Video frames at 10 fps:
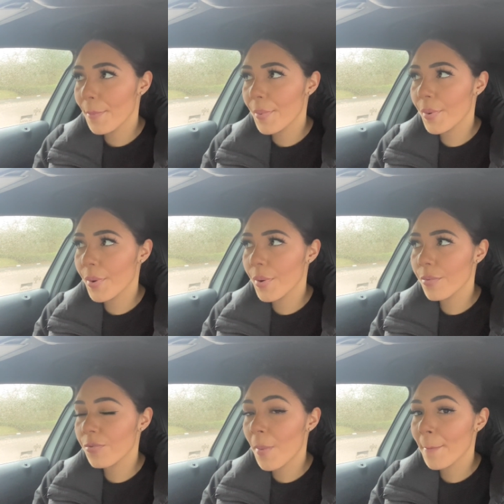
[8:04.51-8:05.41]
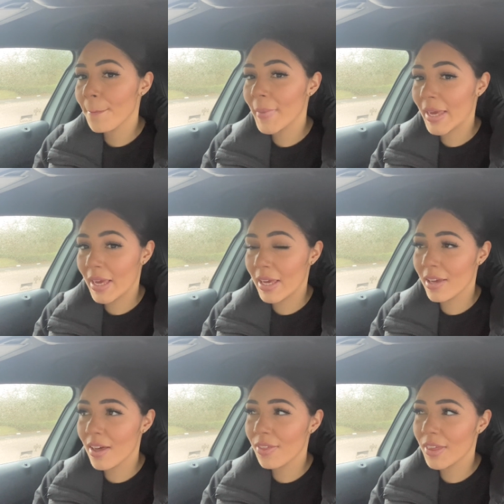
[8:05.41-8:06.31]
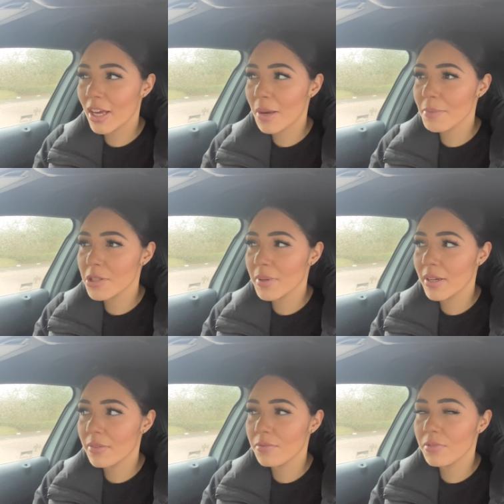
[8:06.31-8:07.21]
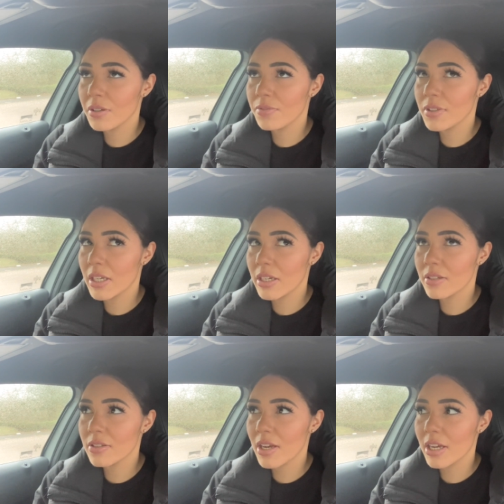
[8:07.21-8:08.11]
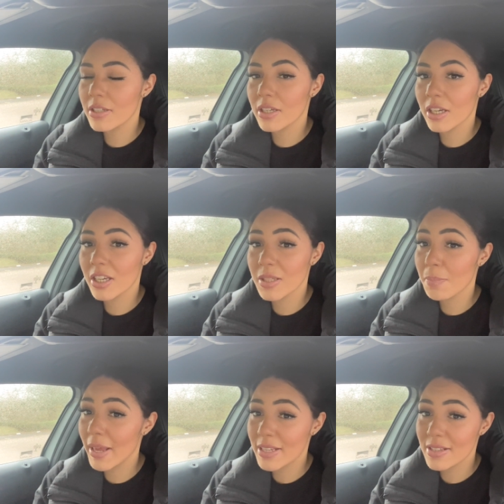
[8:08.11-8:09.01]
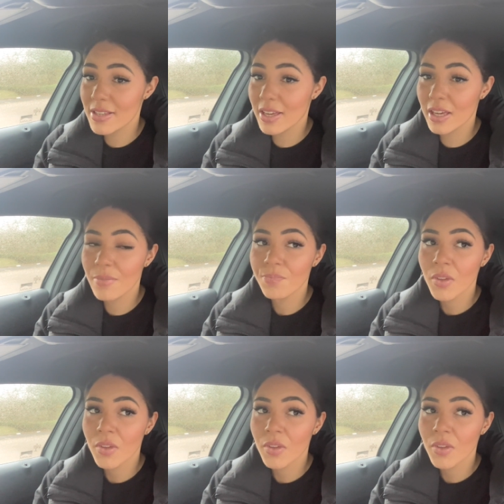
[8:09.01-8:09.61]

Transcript: but for me, I think between 15 to 18 is plenty.